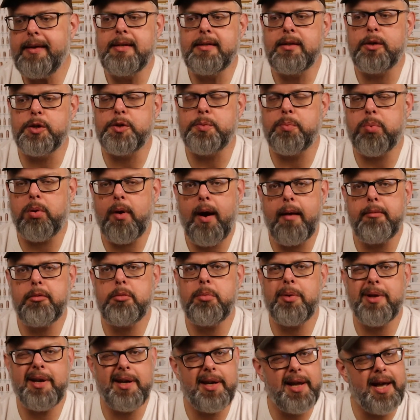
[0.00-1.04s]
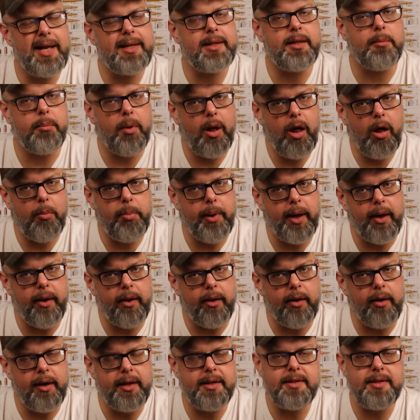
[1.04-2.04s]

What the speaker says: So it's probably not the ball powder,